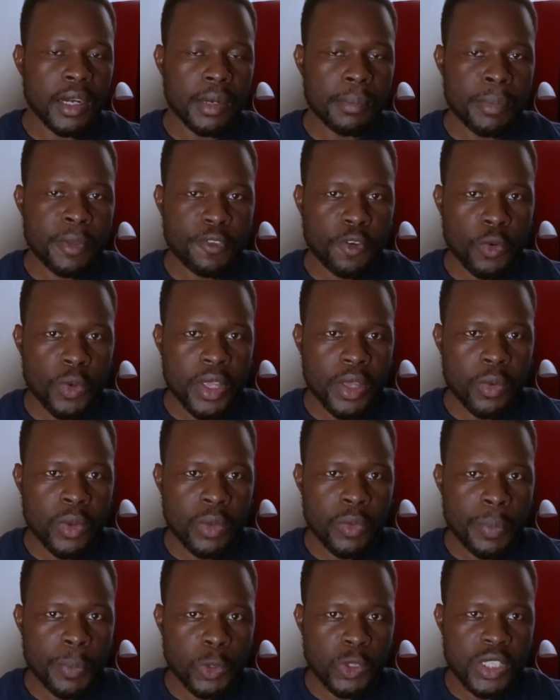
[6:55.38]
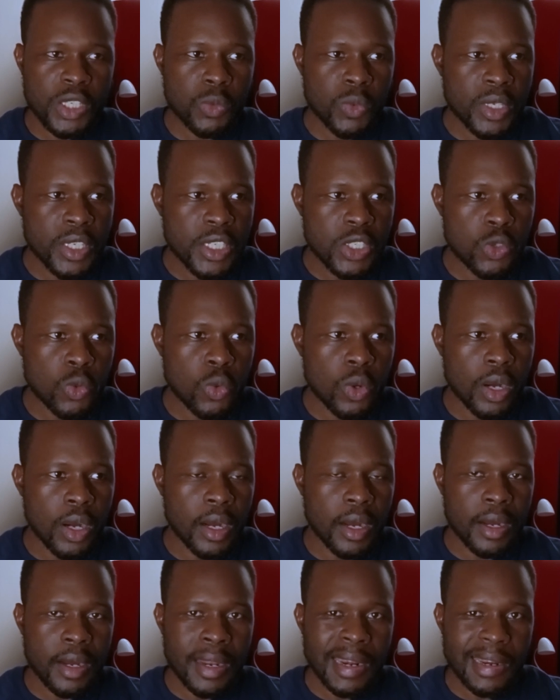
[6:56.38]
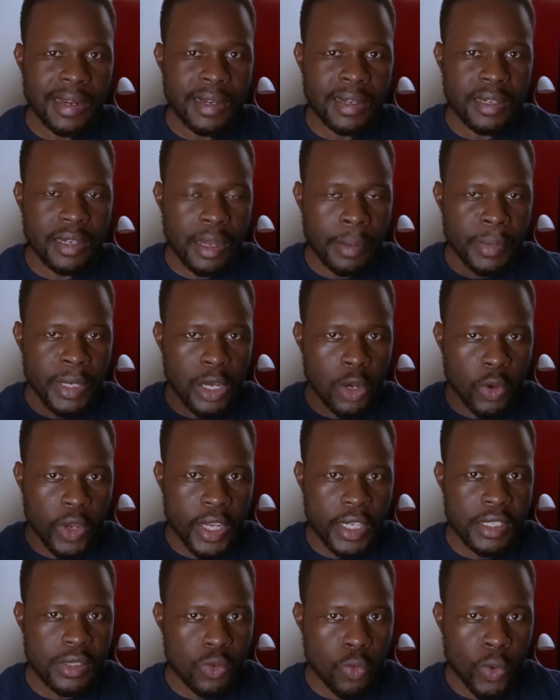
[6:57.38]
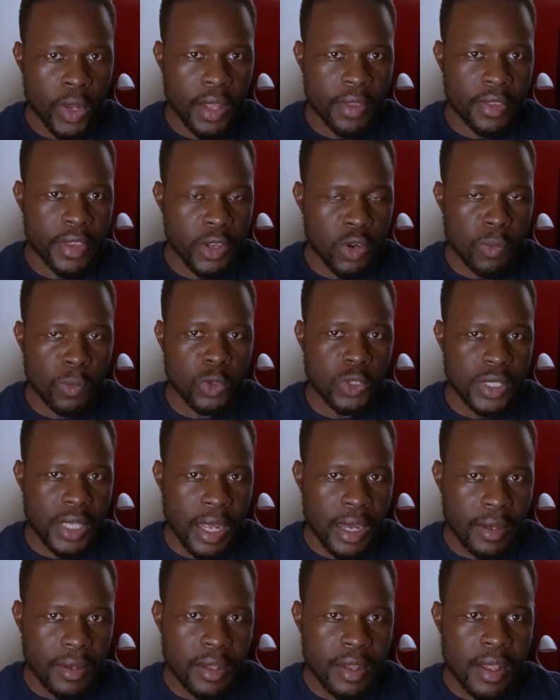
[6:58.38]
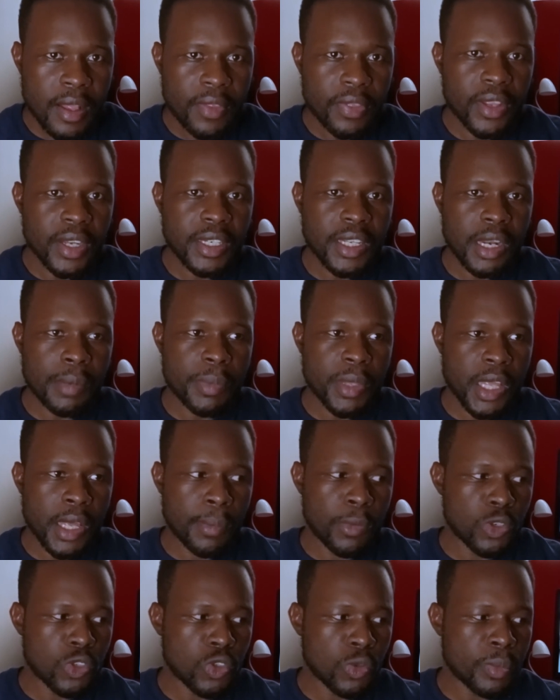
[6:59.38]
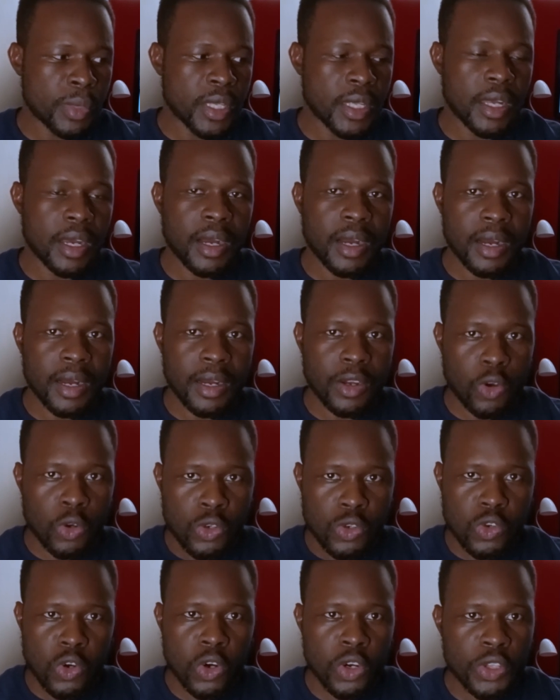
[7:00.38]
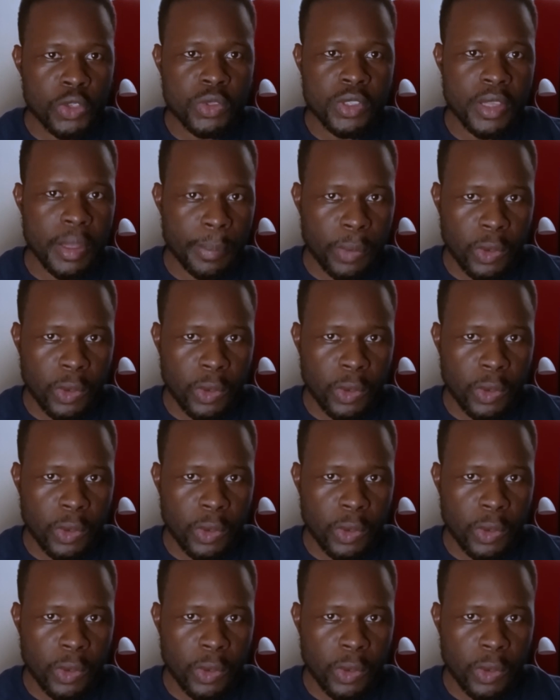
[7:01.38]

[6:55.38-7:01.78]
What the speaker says: Before we proceed, we need to locate where the room modes are that can be able to be controlled using the